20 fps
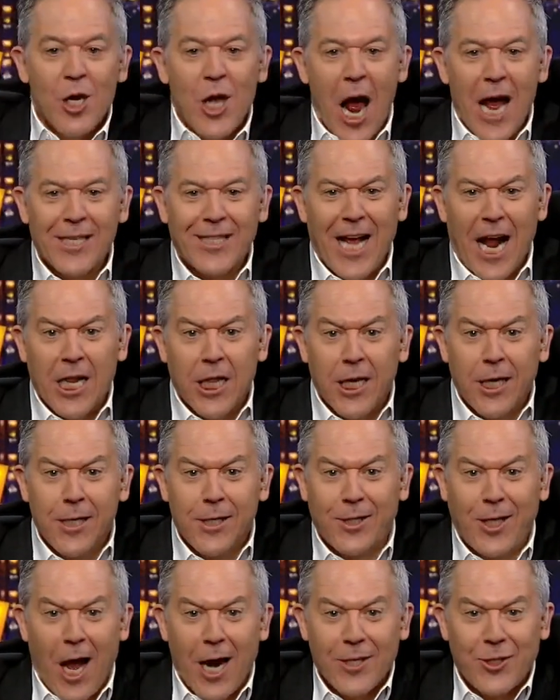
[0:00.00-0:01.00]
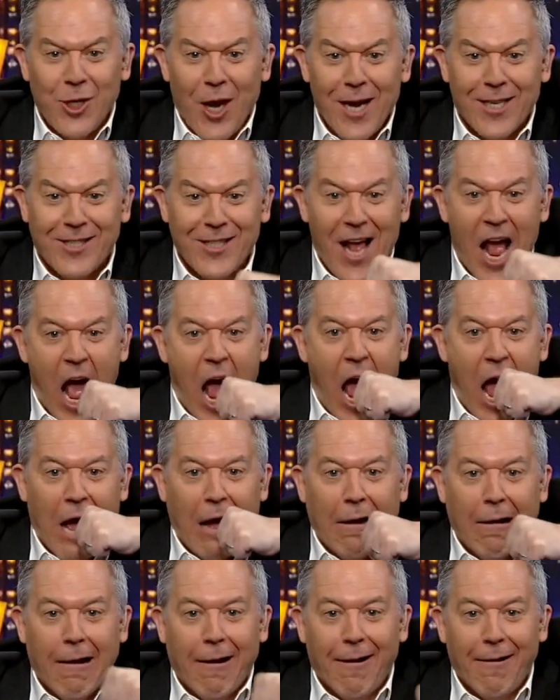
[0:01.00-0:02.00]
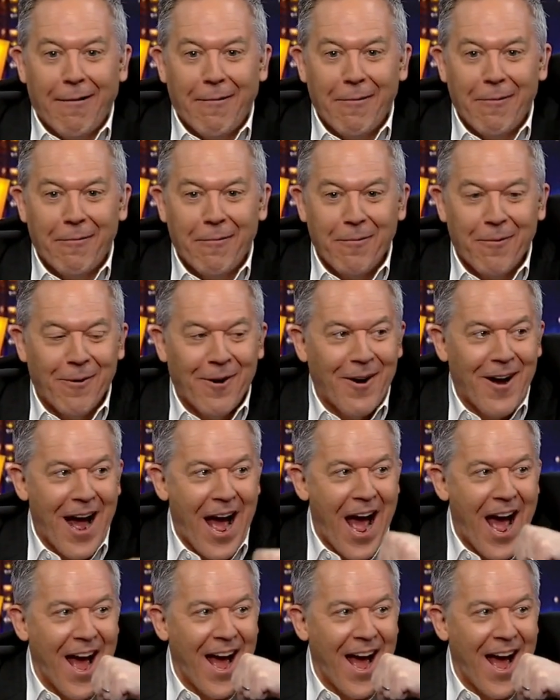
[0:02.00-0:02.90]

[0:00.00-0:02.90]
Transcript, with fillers: Guy's got to think he's got a giant celery stick.